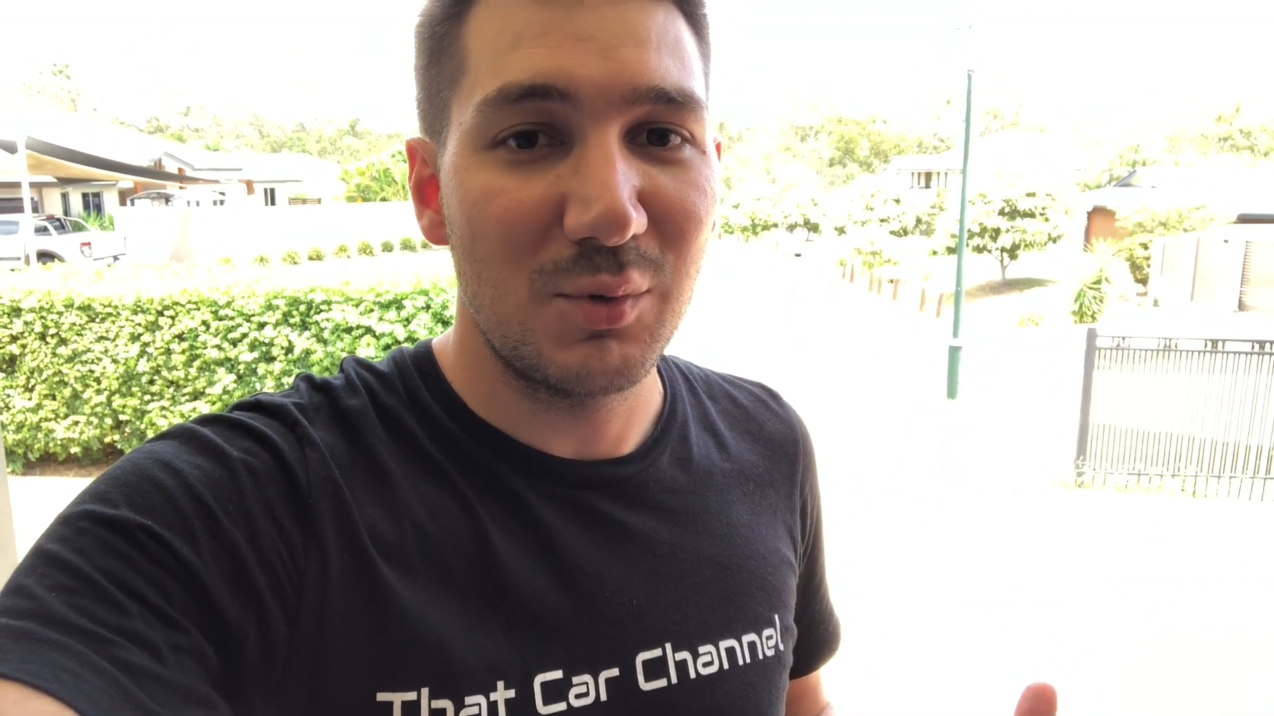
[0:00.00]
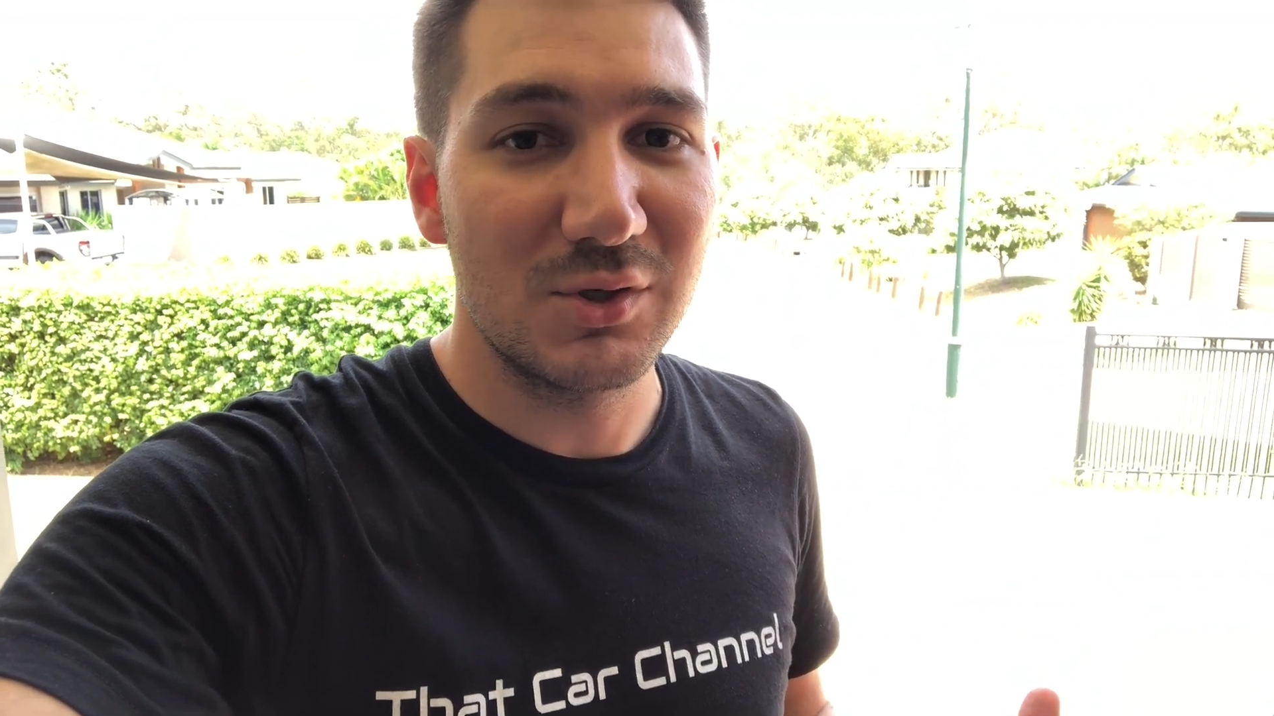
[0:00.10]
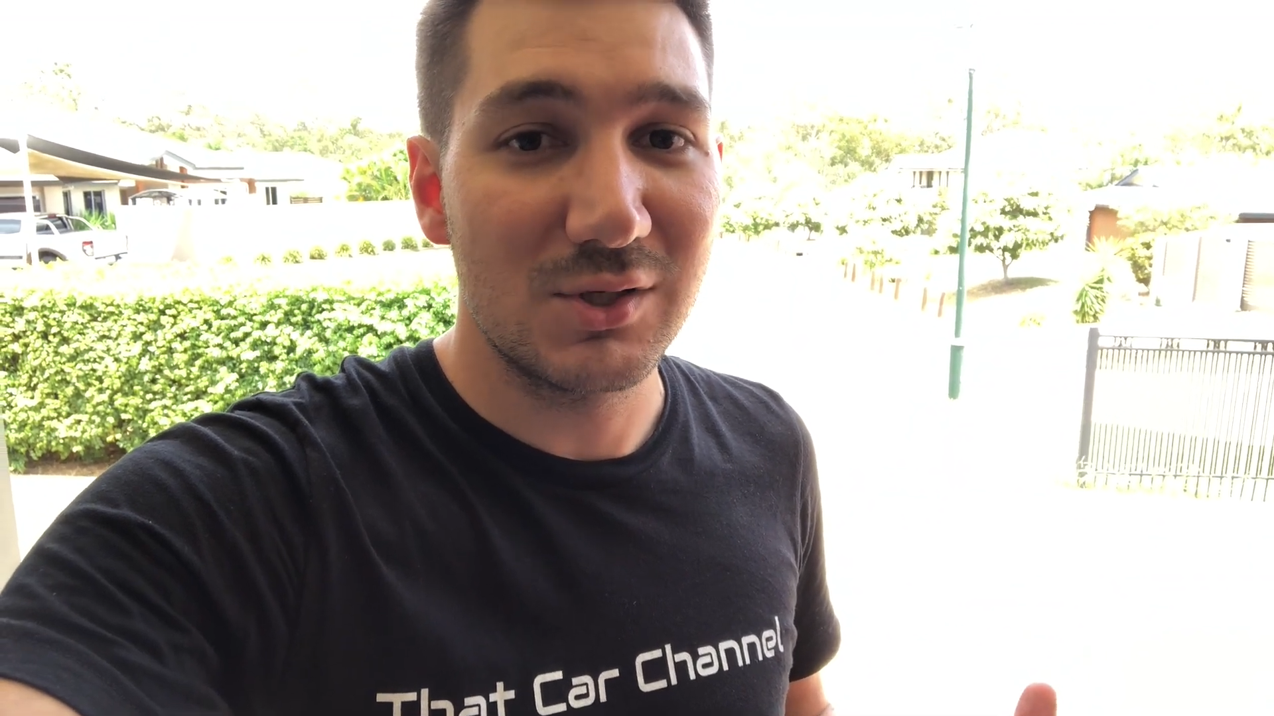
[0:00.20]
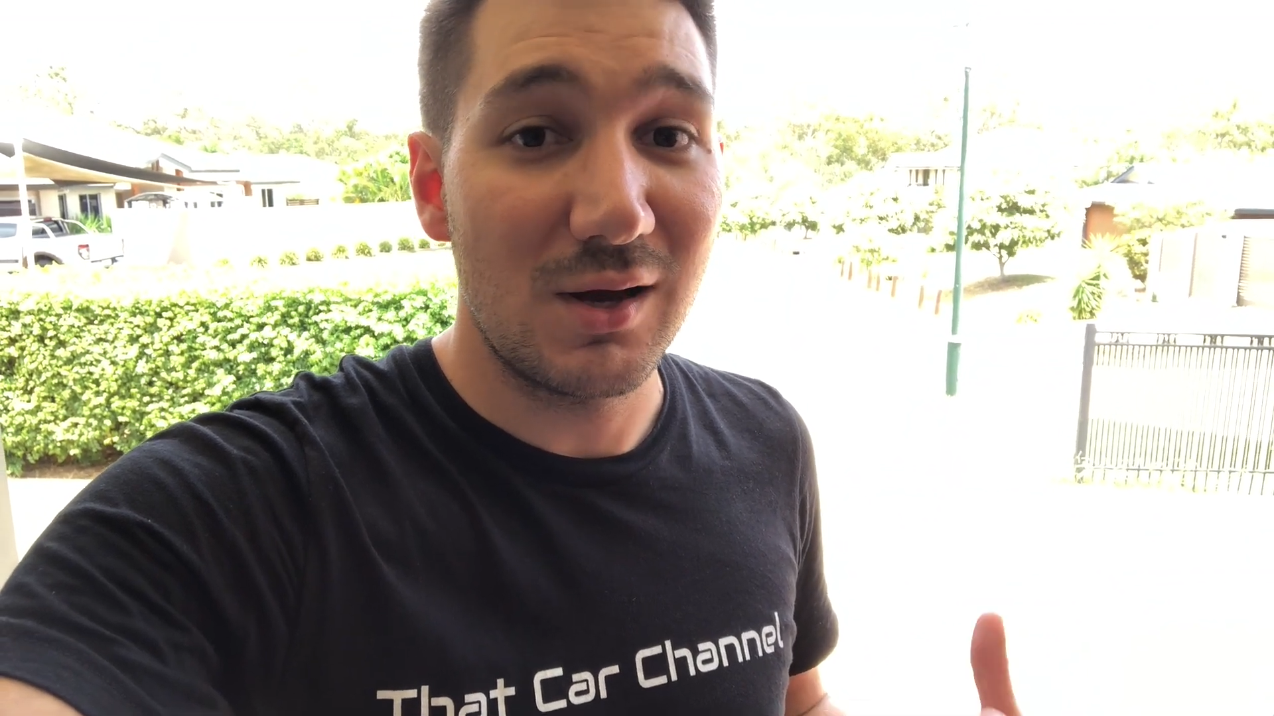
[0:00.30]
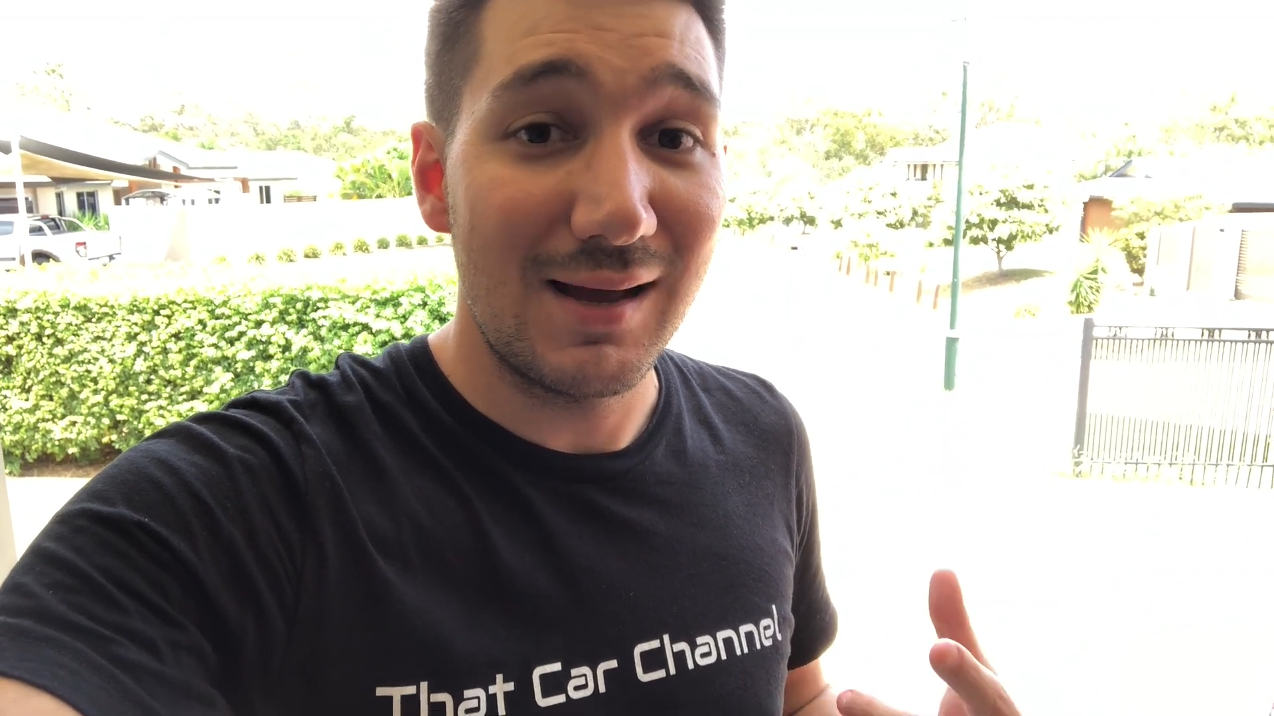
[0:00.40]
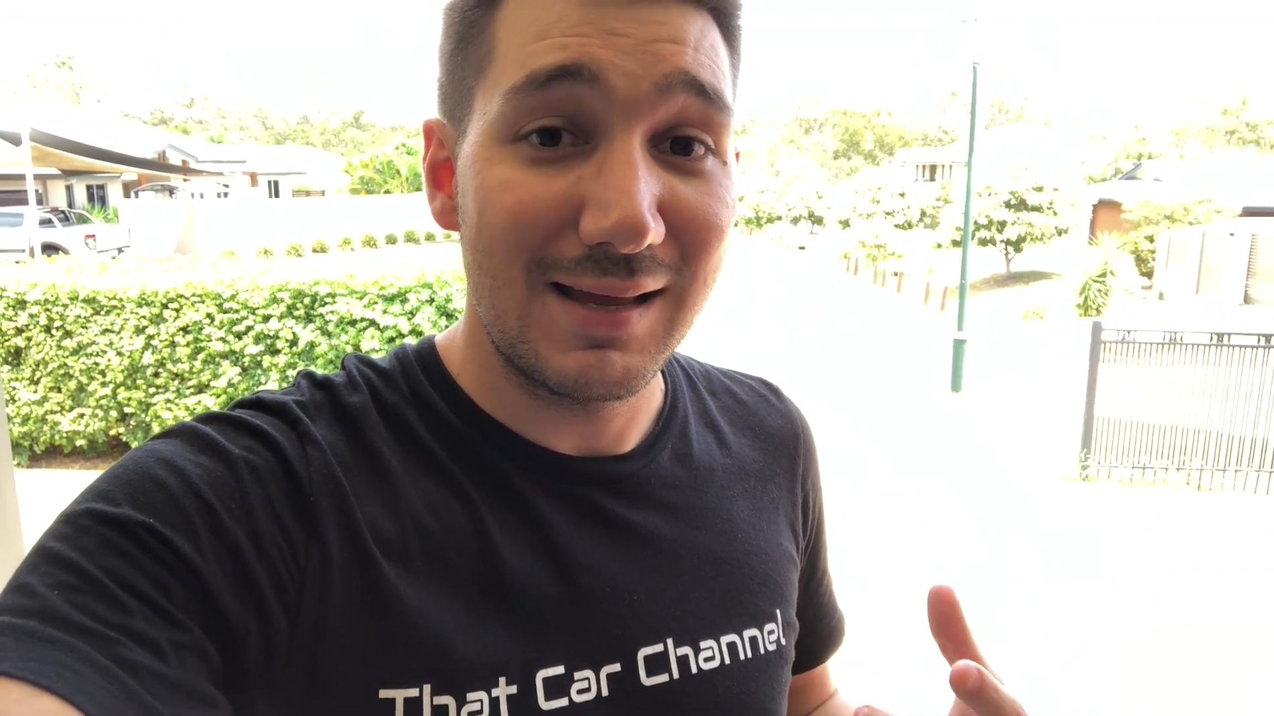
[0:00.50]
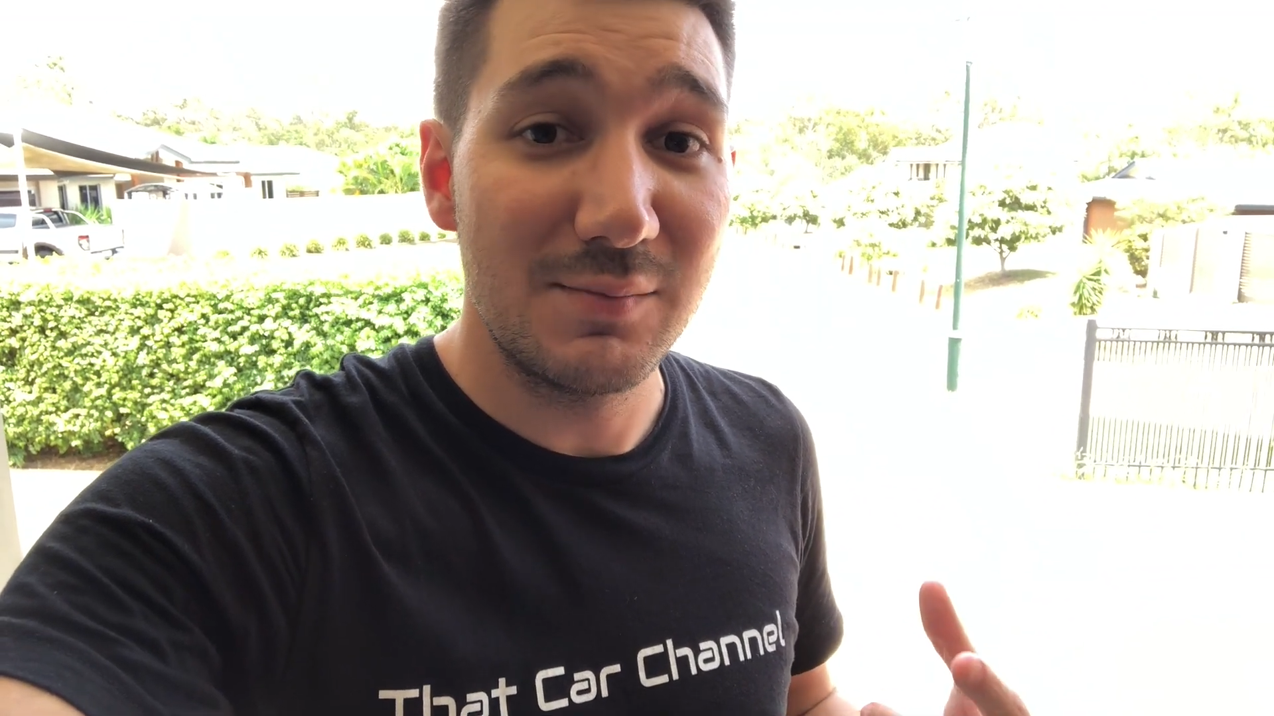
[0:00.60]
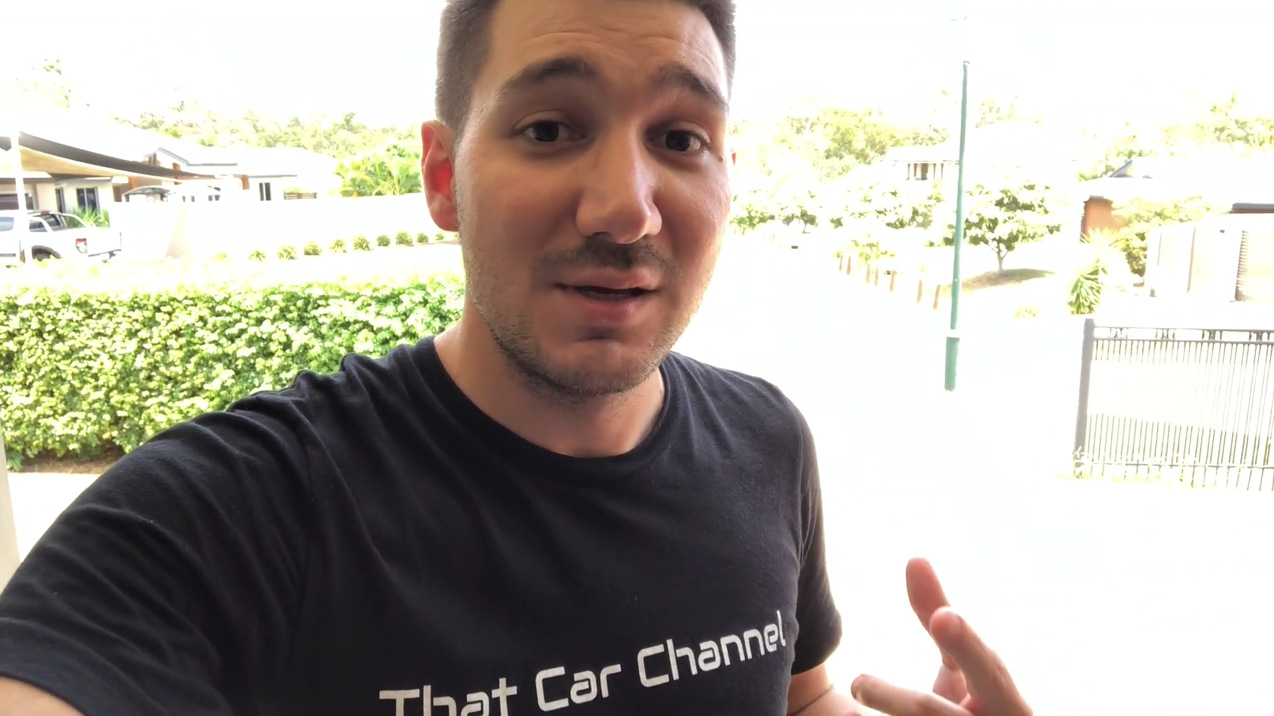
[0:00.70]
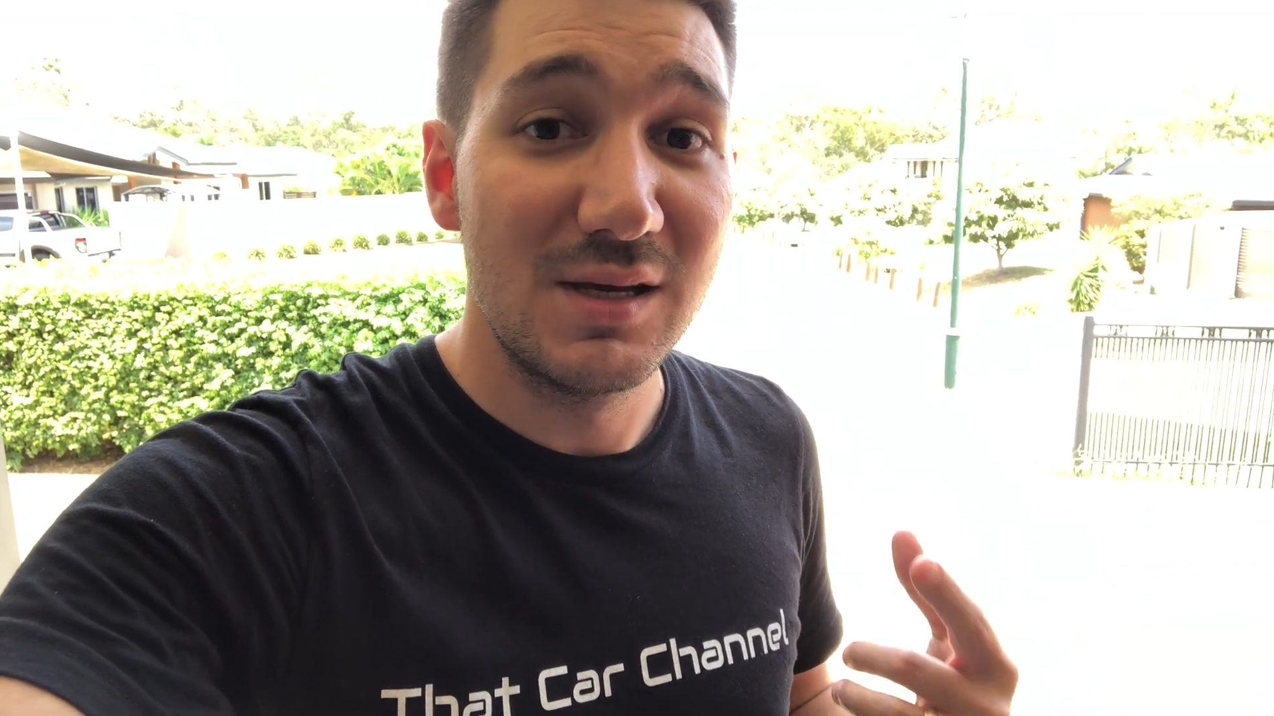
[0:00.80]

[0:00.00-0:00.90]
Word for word: because I am